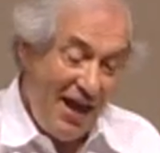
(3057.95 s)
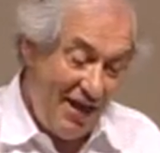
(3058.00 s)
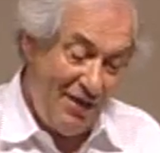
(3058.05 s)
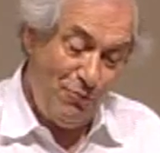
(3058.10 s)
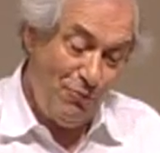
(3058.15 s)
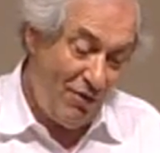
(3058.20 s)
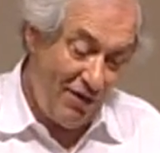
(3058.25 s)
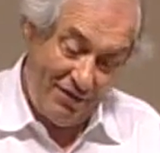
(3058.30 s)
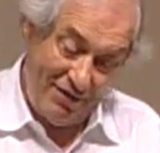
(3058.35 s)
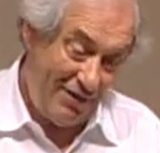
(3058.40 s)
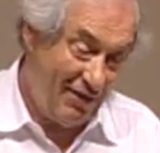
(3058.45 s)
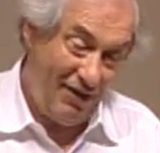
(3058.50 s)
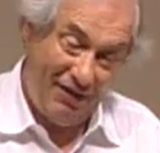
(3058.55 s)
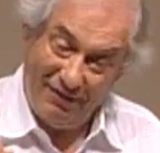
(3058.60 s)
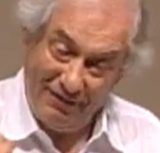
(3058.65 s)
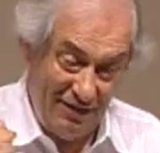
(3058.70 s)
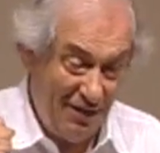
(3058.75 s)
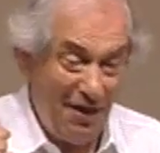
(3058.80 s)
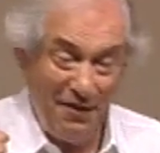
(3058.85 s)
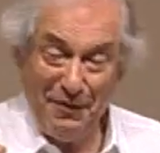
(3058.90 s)
And what
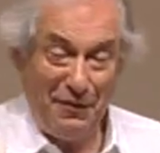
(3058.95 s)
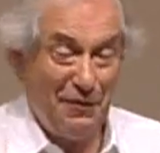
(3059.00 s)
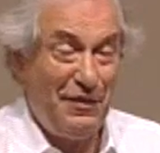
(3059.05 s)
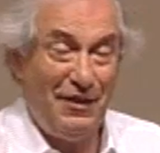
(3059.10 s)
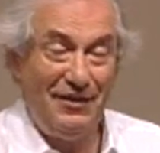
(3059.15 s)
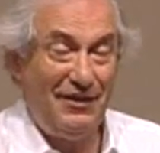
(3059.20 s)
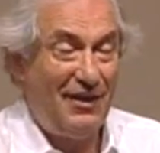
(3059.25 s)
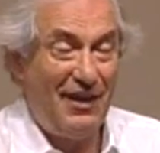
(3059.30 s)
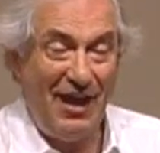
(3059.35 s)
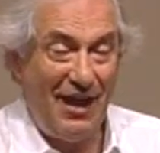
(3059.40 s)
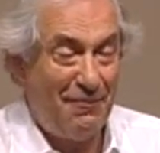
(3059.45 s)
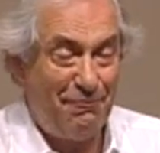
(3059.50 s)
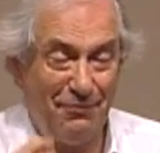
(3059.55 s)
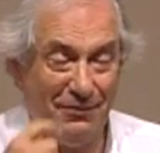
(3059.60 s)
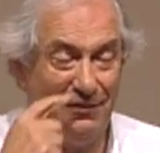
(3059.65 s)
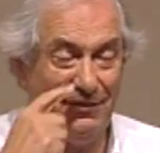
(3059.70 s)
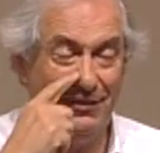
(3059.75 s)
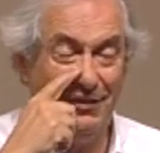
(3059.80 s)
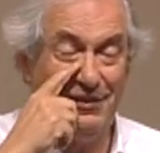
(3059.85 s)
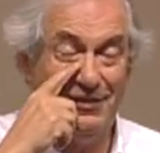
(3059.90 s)
the other thing that
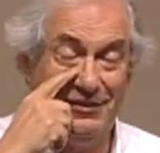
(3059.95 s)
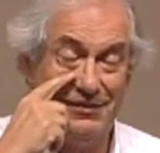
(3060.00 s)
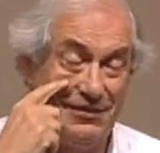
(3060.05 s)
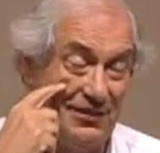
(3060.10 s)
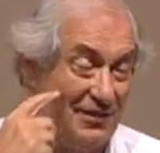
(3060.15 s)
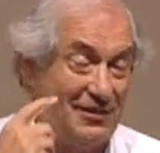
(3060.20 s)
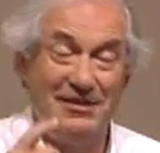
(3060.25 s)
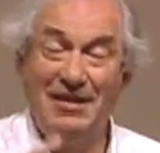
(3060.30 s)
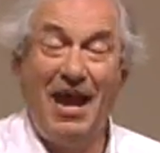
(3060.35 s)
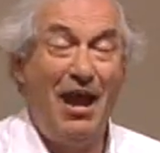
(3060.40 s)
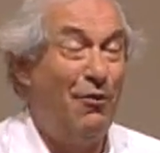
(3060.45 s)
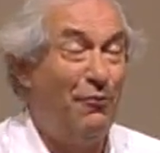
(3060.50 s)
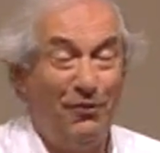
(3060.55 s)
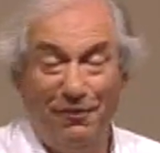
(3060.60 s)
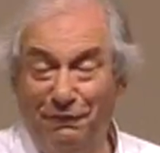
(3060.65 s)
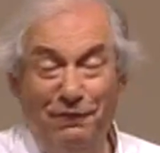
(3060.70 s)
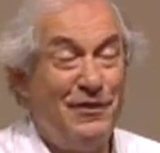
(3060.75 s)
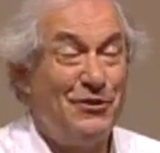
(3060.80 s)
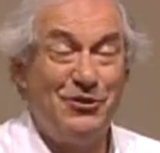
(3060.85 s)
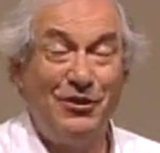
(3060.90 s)
happened is it's now
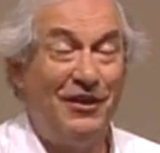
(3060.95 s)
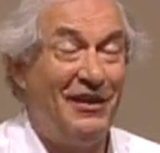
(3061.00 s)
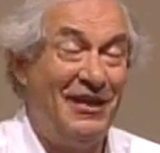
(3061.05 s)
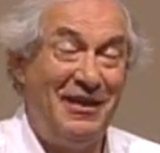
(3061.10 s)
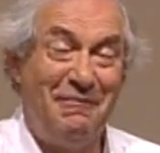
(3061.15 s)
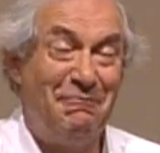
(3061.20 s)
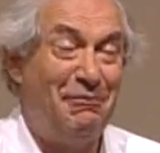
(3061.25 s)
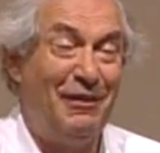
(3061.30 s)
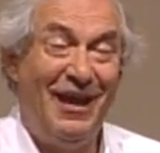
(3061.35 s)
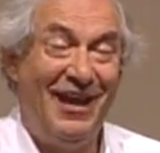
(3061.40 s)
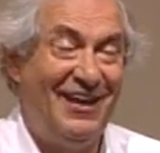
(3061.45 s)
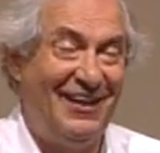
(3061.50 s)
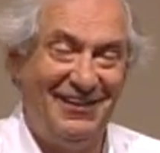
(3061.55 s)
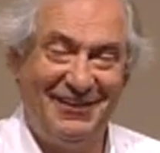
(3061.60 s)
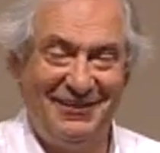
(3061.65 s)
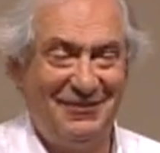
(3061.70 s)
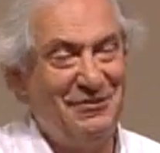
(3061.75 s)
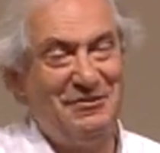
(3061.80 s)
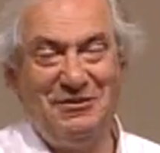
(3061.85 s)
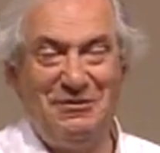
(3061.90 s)
officially a planet.
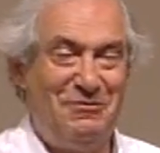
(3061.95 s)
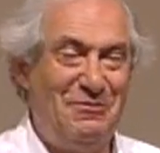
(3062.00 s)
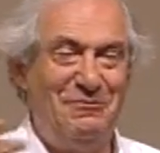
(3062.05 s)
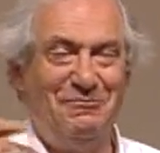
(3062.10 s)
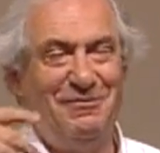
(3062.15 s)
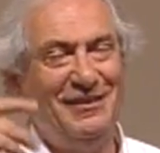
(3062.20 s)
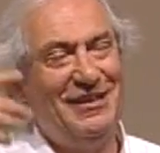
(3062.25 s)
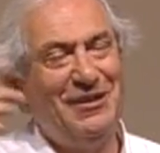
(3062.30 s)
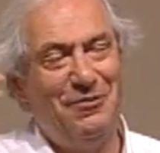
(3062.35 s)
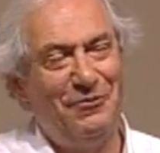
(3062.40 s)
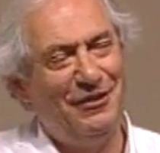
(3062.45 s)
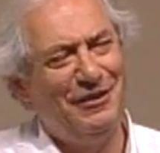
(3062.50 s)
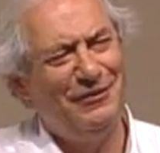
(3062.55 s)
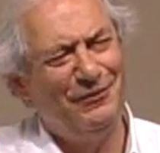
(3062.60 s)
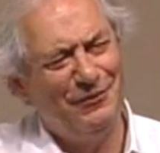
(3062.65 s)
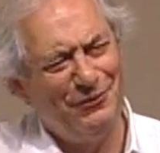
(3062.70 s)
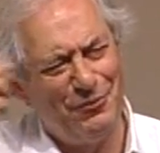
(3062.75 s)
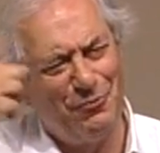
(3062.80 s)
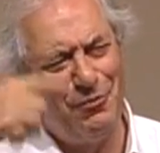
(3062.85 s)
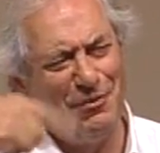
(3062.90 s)
You know,
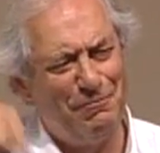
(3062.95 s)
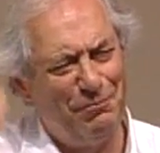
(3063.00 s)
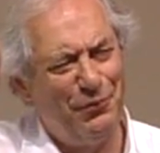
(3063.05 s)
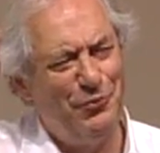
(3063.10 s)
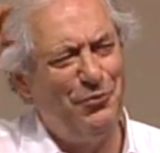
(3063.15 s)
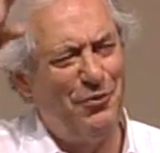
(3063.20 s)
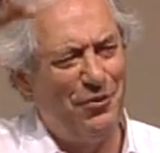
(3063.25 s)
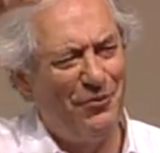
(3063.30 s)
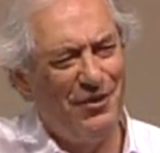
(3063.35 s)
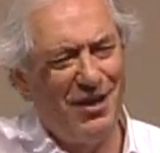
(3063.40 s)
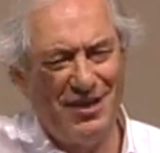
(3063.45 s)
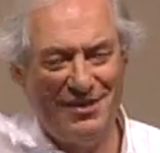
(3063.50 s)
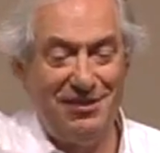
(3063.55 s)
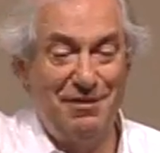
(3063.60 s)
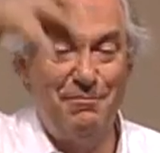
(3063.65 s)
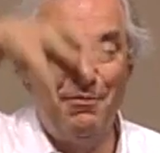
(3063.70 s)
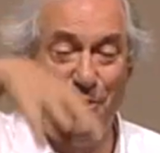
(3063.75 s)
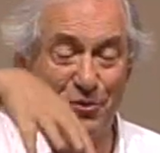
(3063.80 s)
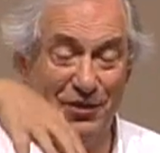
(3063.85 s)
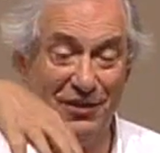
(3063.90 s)
you know when Pluto got
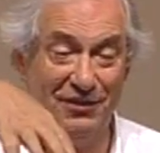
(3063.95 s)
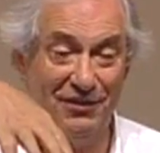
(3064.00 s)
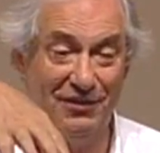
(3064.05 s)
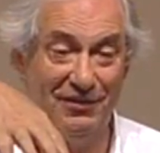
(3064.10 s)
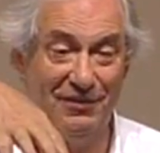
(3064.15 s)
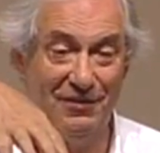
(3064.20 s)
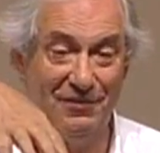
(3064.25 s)
demoted,